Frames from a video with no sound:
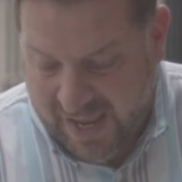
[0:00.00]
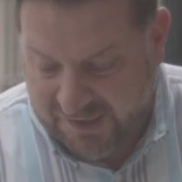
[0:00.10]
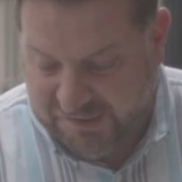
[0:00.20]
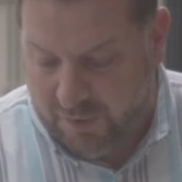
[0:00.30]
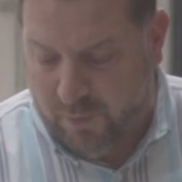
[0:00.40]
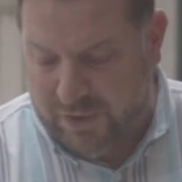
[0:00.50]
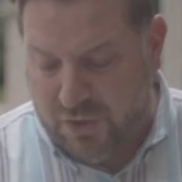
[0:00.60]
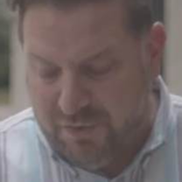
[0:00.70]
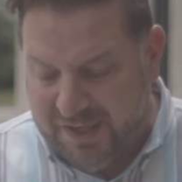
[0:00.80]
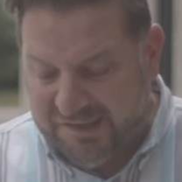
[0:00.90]
And so when
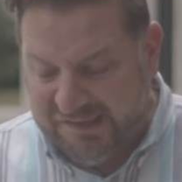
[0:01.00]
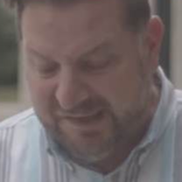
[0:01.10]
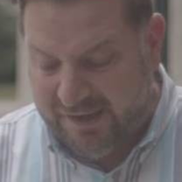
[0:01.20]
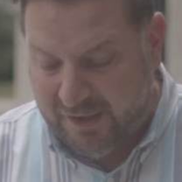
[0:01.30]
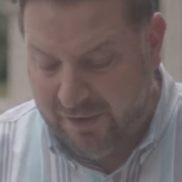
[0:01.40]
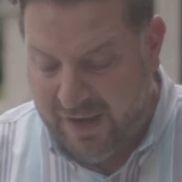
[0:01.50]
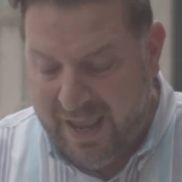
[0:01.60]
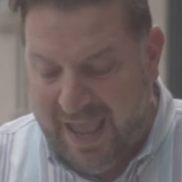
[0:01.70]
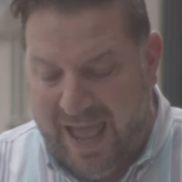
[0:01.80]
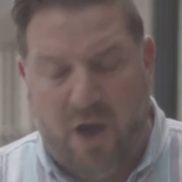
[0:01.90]
you consider
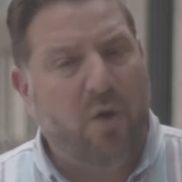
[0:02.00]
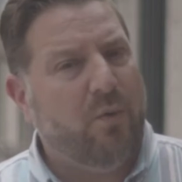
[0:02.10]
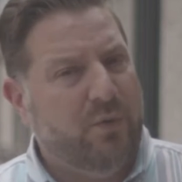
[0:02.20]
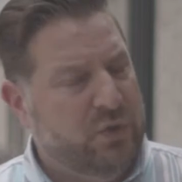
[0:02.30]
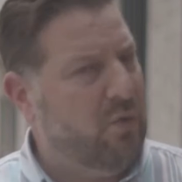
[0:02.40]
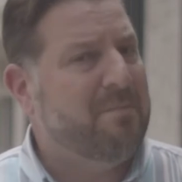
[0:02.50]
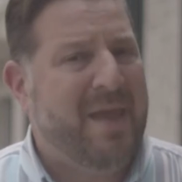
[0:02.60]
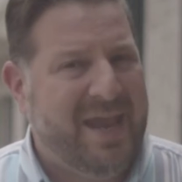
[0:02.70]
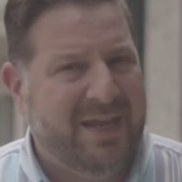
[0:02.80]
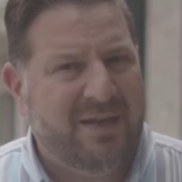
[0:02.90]
how you're
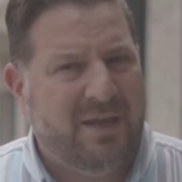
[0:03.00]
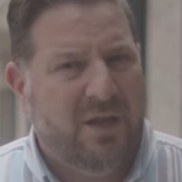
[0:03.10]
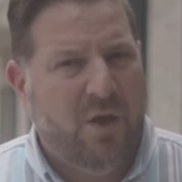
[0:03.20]
made,